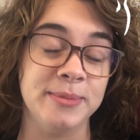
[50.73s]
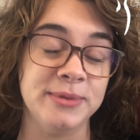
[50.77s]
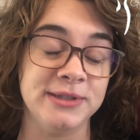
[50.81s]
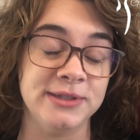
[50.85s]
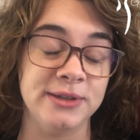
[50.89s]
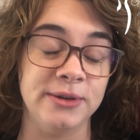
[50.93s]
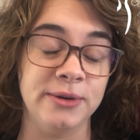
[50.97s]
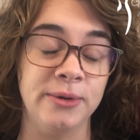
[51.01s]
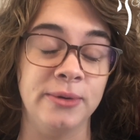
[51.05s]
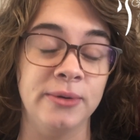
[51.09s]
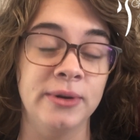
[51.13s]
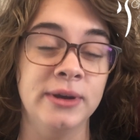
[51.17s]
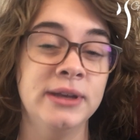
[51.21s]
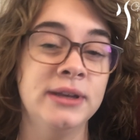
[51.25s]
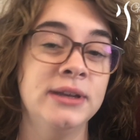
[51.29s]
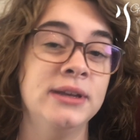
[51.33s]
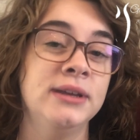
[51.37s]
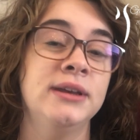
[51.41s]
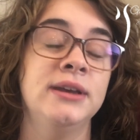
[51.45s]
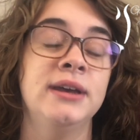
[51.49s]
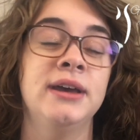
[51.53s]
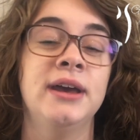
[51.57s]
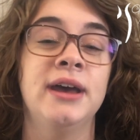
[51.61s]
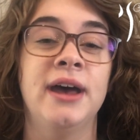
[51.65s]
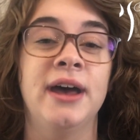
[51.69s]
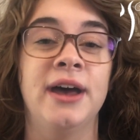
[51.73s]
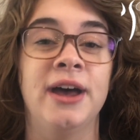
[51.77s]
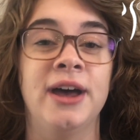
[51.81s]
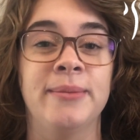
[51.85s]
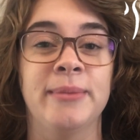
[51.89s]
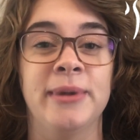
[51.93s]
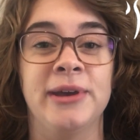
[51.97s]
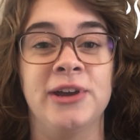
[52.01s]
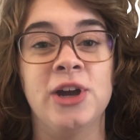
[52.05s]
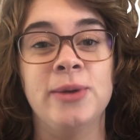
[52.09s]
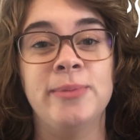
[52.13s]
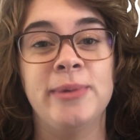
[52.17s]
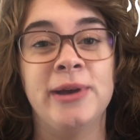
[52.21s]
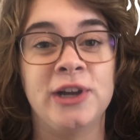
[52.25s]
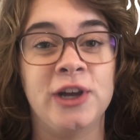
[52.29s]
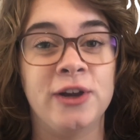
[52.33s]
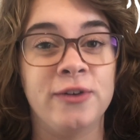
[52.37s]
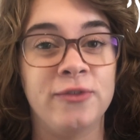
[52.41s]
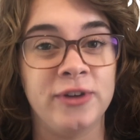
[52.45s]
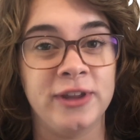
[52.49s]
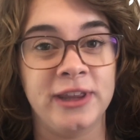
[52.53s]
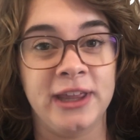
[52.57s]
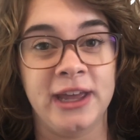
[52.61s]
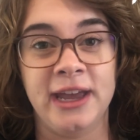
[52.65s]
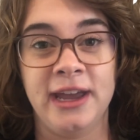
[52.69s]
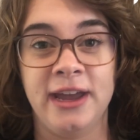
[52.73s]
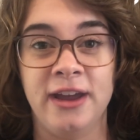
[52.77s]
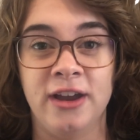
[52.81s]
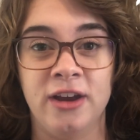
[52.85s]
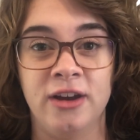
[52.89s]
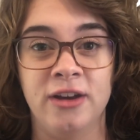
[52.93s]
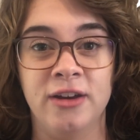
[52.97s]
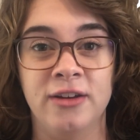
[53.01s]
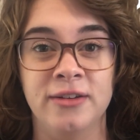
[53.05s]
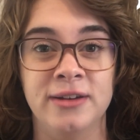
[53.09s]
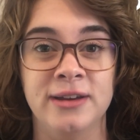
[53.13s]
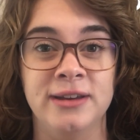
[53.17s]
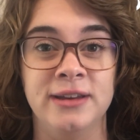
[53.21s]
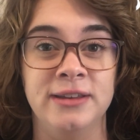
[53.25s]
So I go back over that hair.